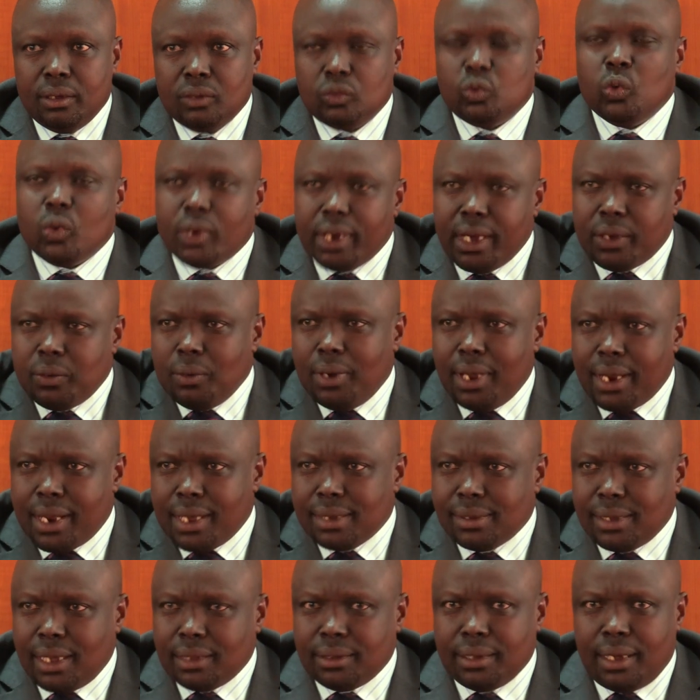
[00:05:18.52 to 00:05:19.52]
to
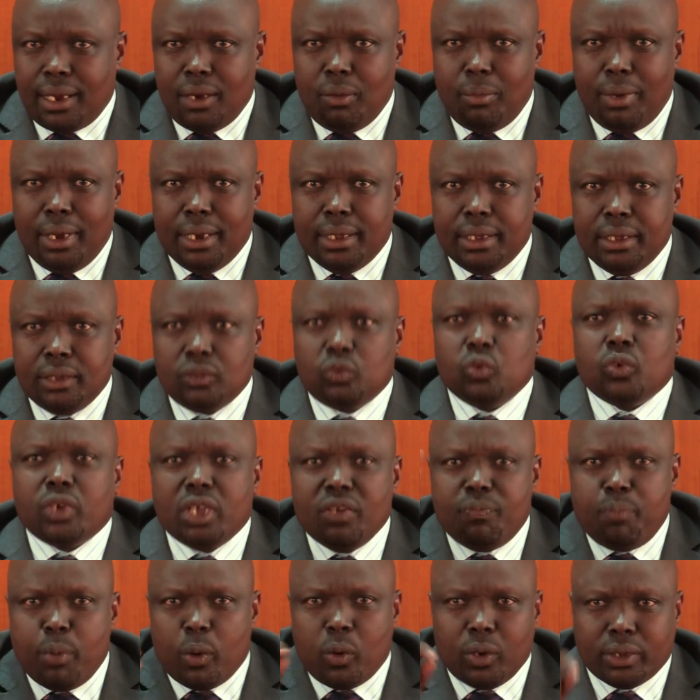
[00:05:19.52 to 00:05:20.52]
regularize that anomaly to
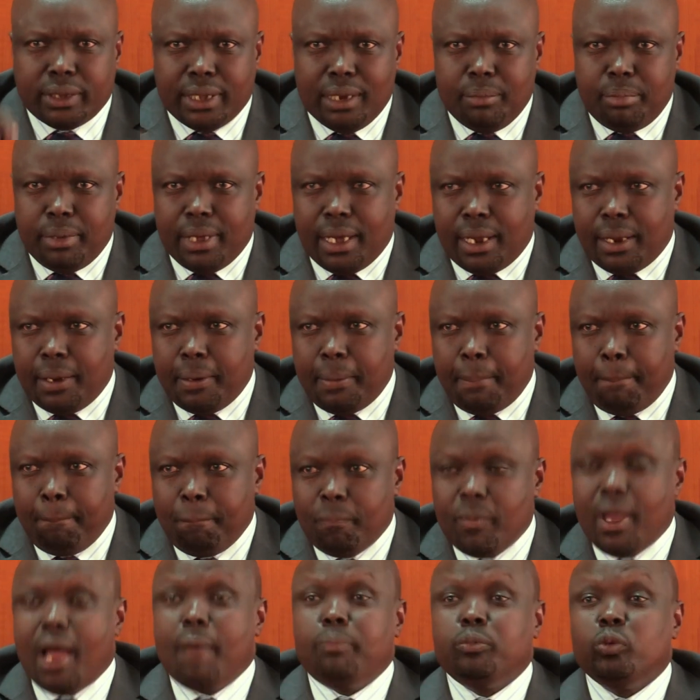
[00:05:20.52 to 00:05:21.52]
give Pokot NPR.
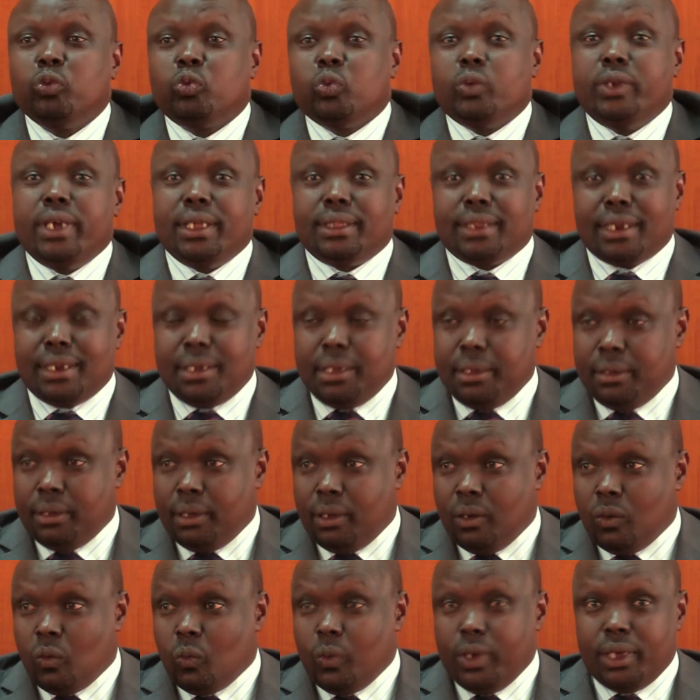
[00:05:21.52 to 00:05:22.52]
Up to today, 3
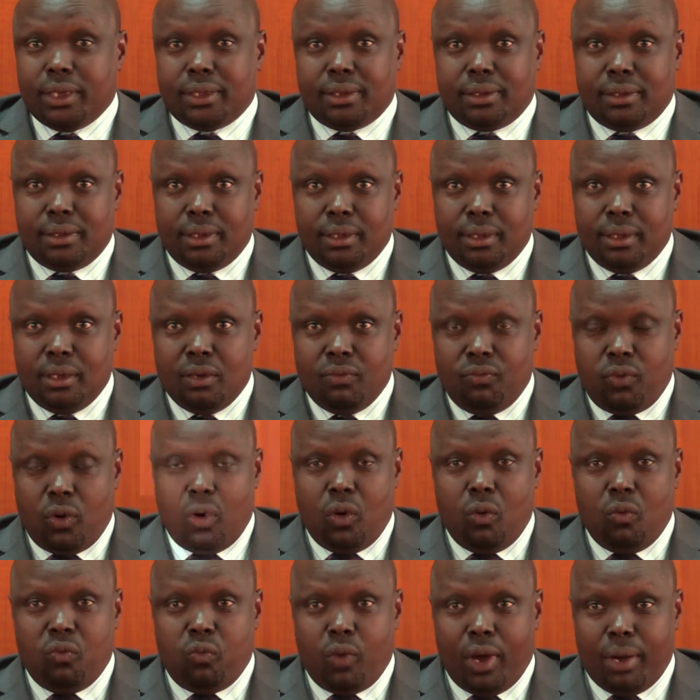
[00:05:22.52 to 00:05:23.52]
weeks,
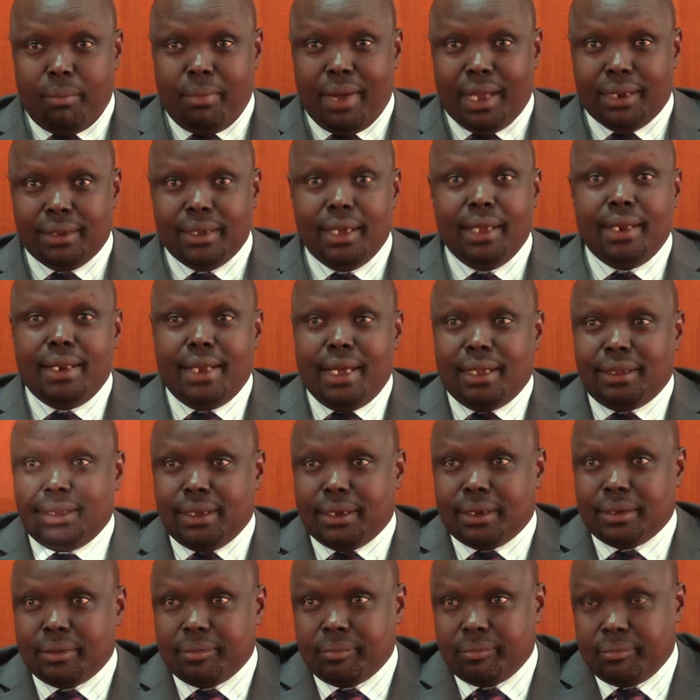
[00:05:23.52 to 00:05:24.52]
four, 1 month,
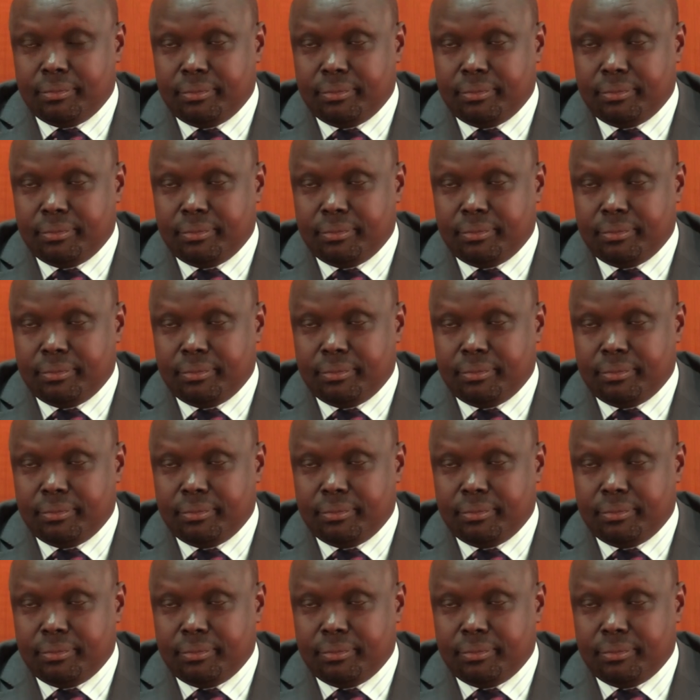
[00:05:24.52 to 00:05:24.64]
nothing.